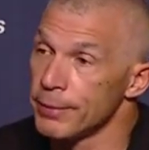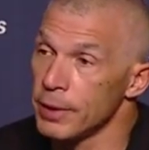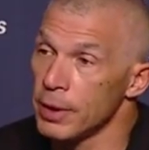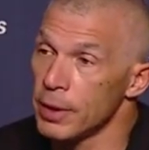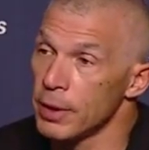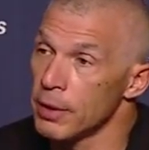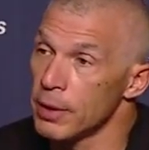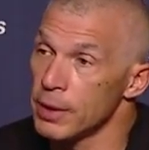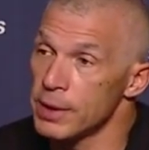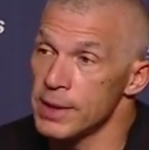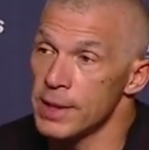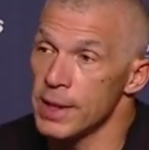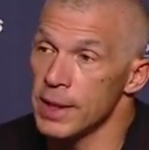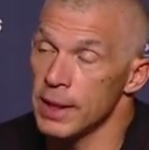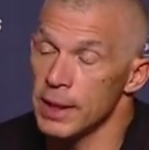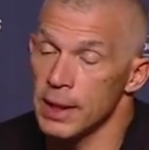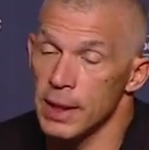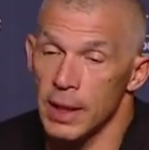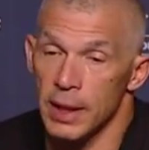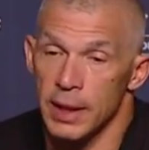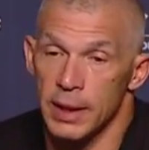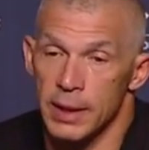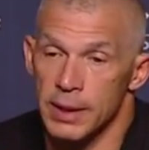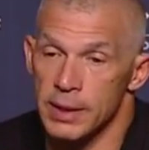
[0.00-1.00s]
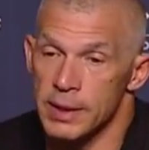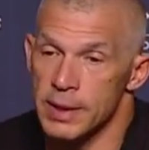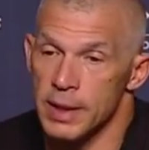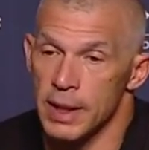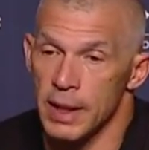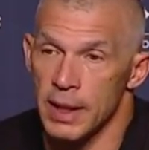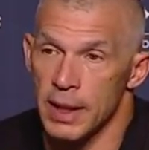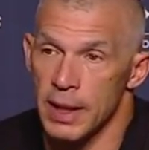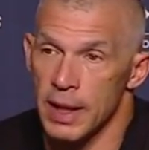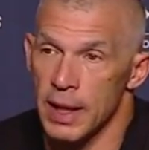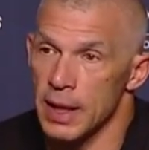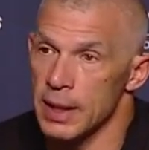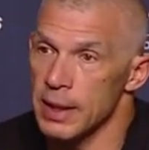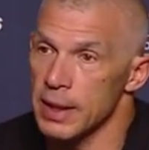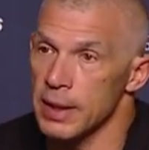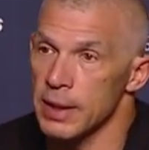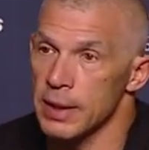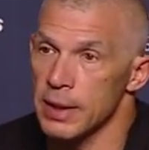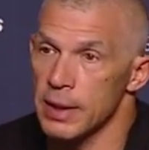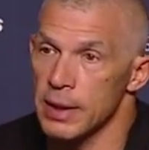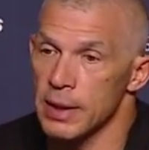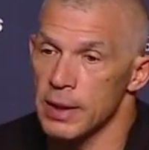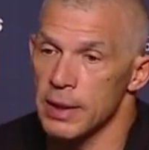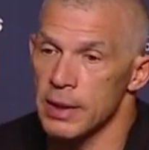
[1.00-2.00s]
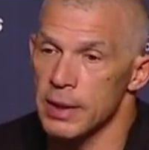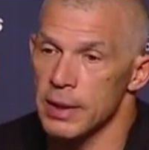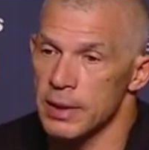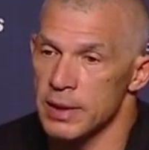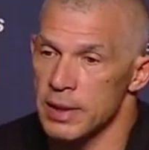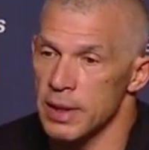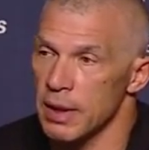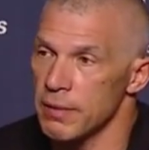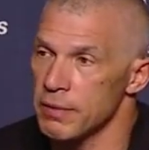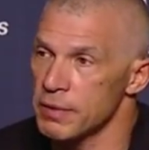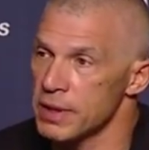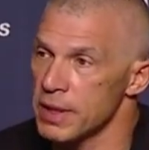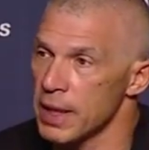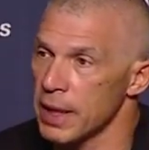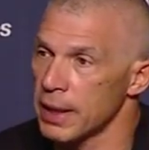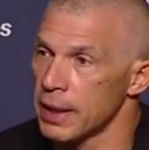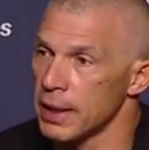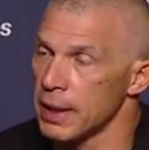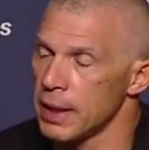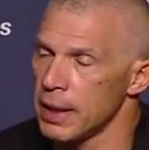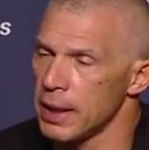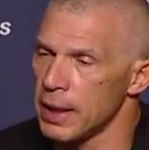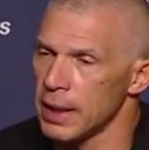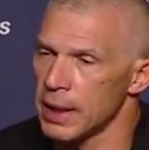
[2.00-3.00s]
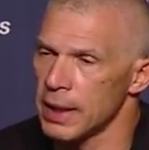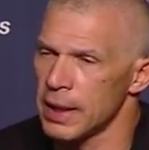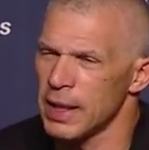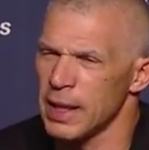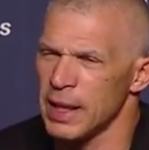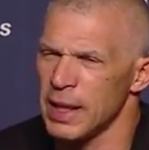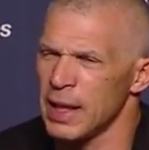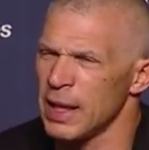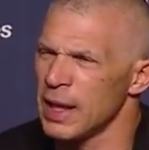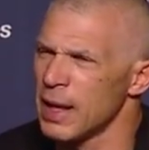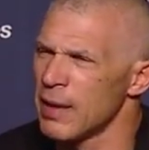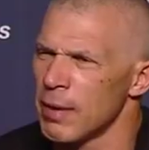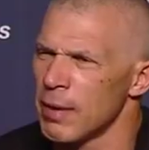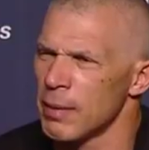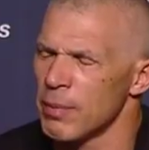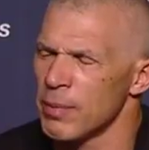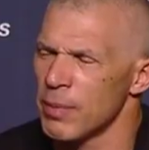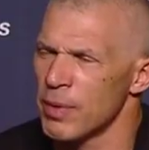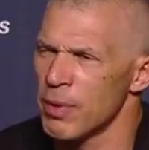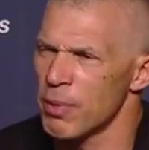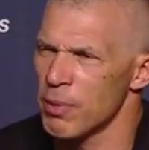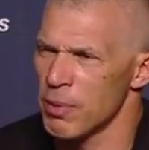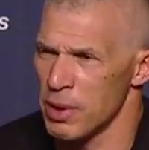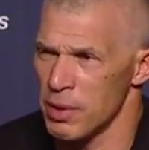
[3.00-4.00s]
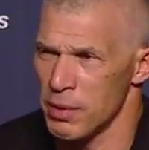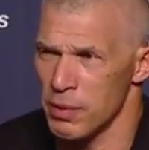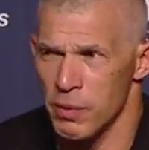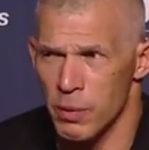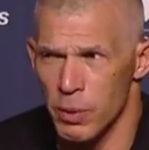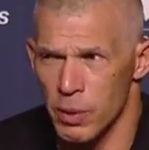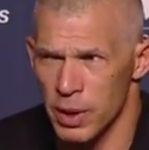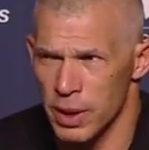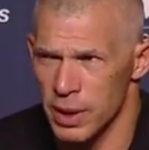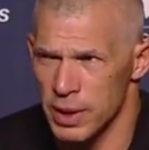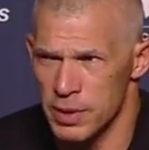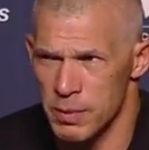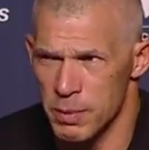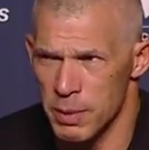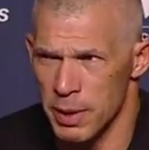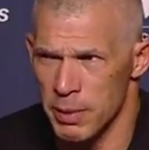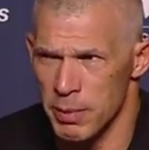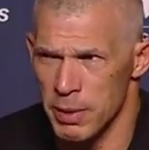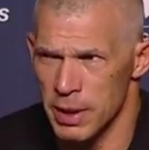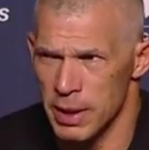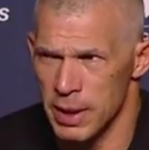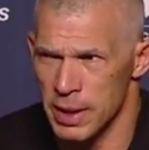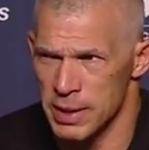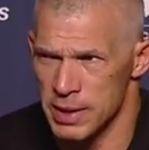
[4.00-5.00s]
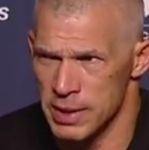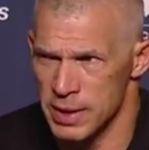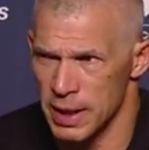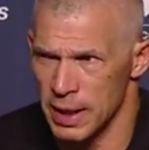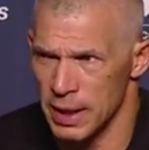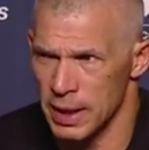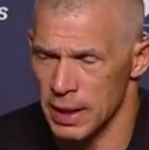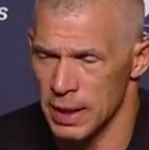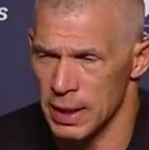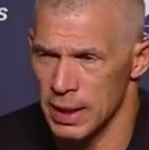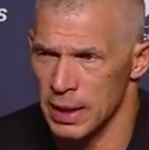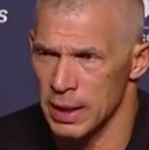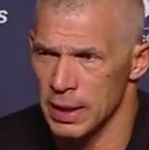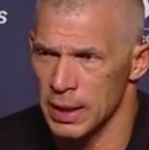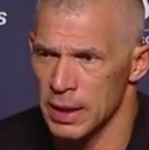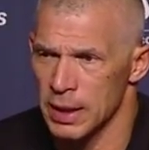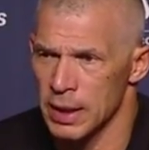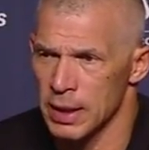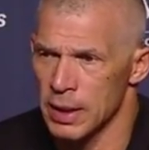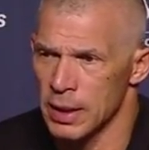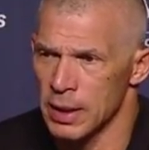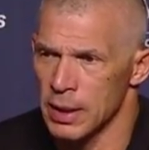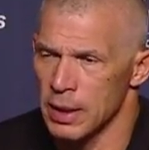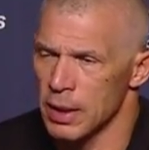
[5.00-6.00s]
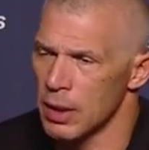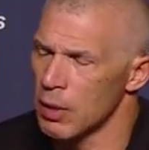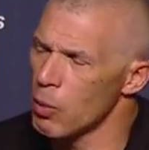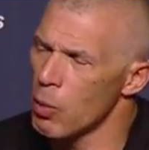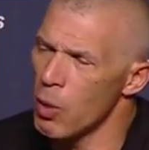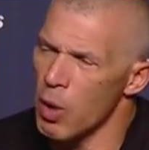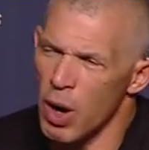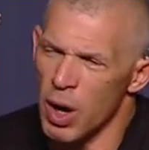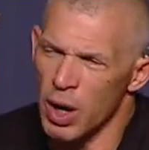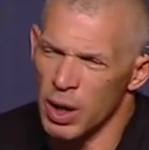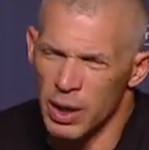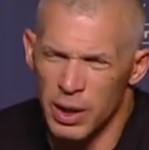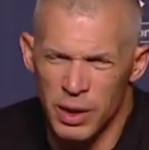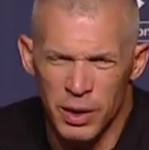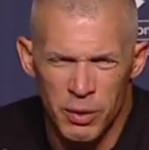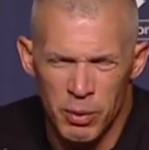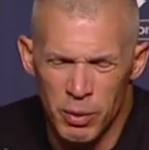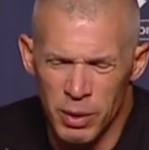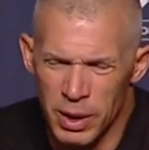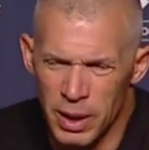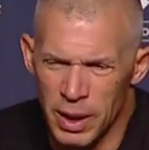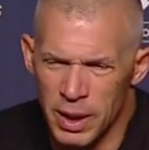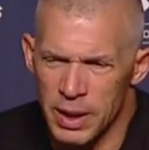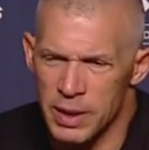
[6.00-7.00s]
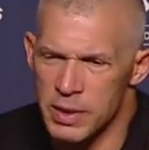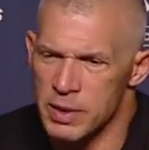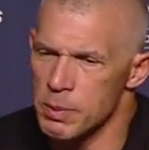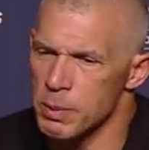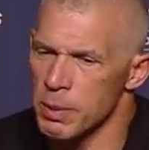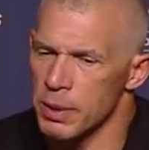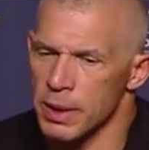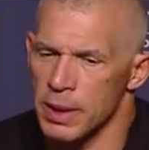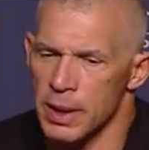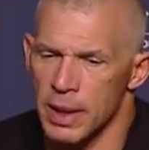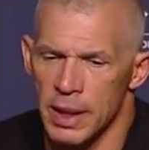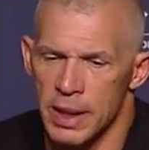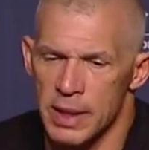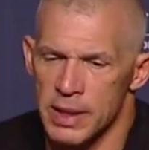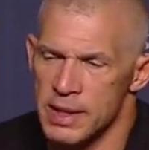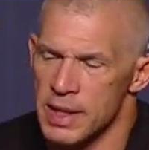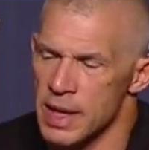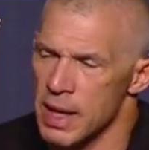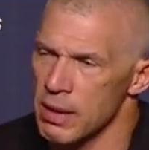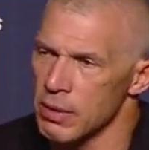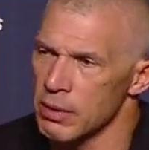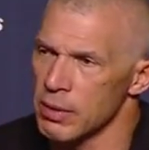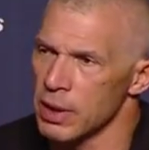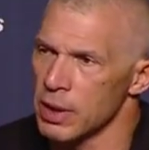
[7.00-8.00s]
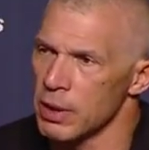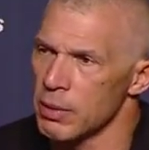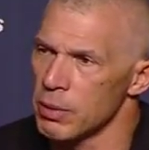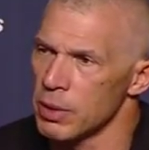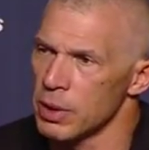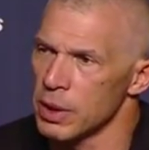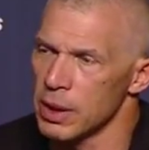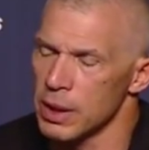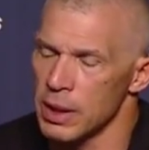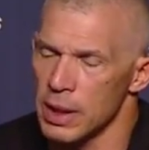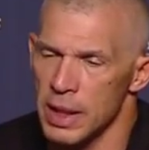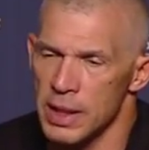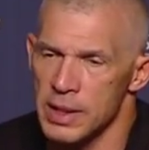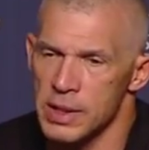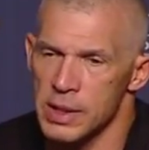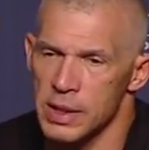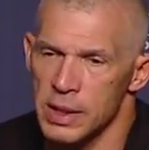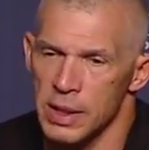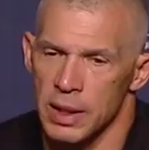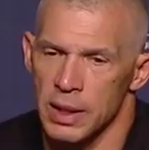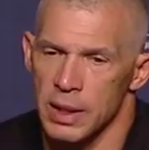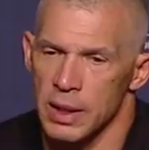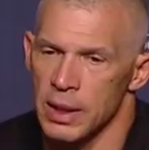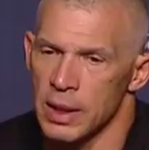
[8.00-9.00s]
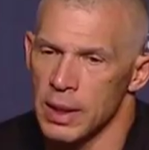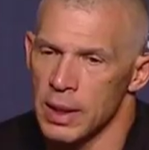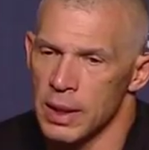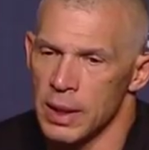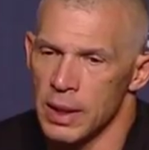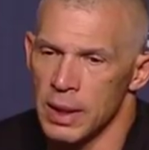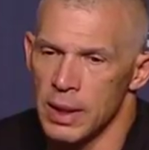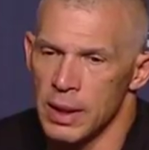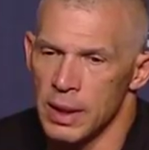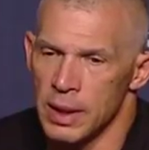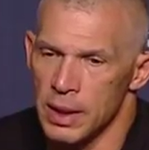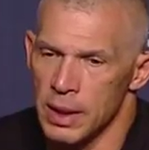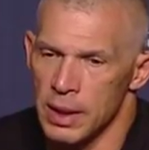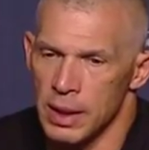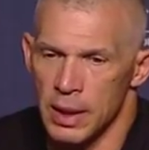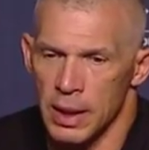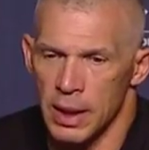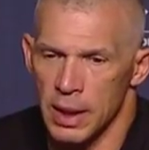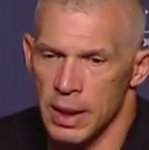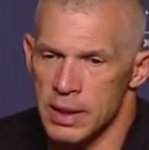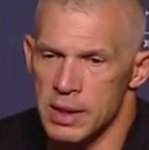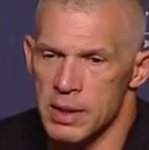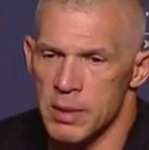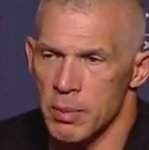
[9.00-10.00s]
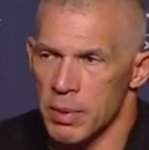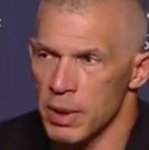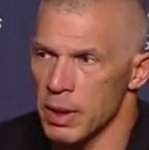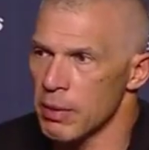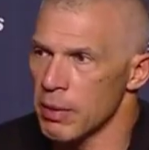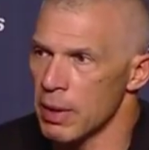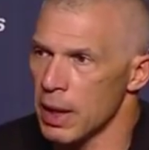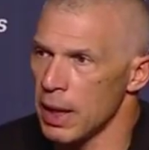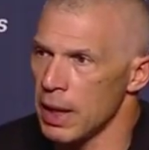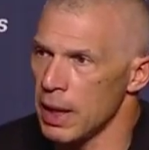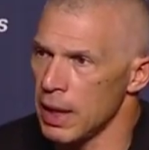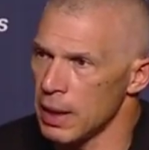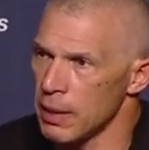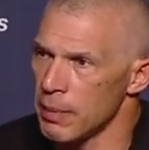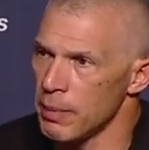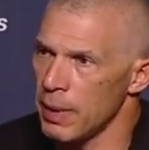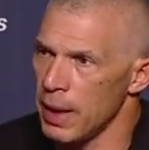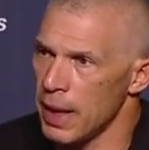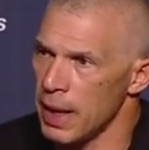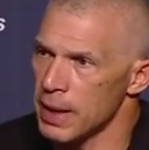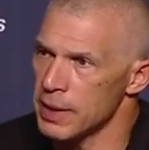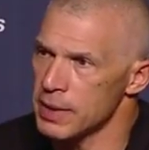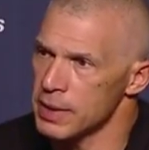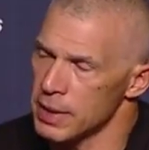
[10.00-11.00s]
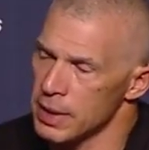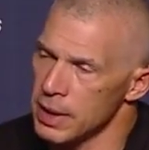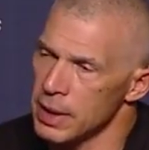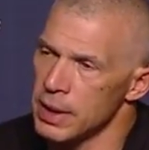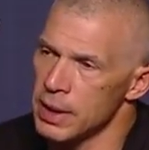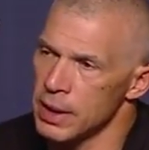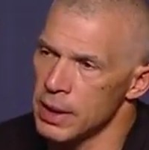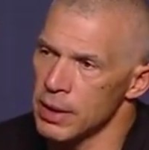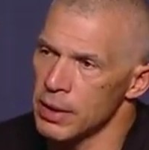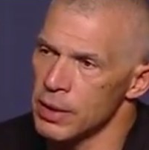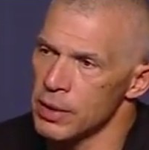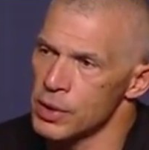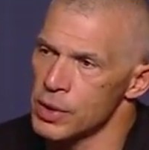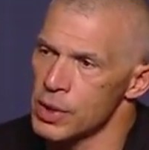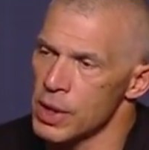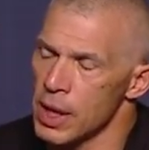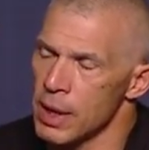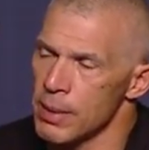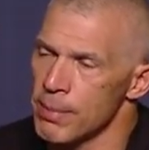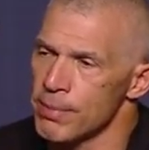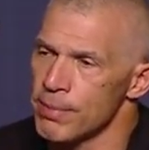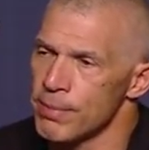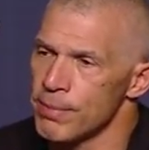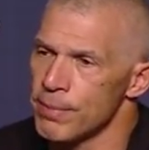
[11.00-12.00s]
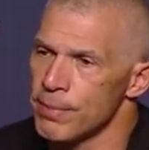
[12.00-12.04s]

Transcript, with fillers: You know, I said, like I said, he had the, the, the, tough second inning. I think he up three or four hits maybe in that second inning, a walk and three hits, but then he settled in really nicely, and they got some big right-handed bats, and he did a good job